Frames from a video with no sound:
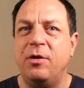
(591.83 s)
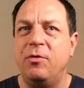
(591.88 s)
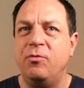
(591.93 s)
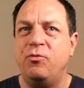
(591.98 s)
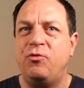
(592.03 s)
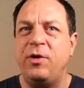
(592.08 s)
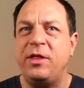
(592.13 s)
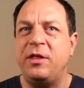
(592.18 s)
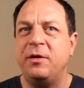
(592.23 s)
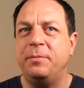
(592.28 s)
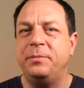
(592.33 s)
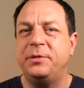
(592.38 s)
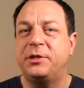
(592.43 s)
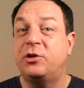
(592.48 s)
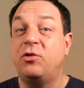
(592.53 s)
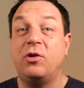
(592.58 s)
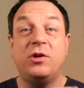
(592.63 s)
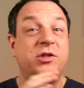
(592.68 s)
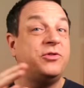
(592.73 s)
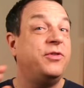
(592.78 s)
rhythms,
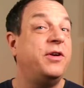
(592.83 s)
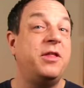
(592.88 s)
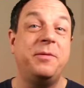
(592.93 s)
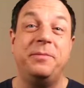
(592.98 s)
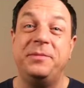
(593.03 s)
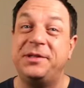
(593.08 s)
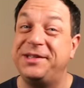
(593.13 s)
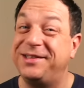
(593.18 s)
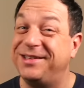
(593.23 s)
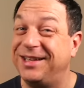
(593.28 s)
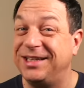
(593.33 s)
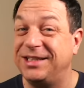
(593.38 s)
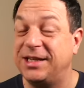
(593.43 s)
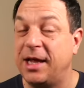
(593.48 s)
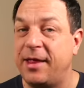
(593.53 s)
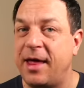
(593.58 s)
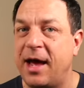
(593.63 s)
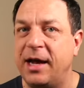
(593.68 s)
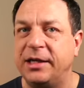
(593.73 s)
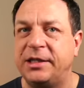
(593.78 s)
cross rhythms, things
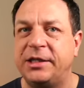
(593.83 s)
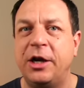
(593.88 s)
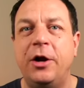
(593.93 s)
like that.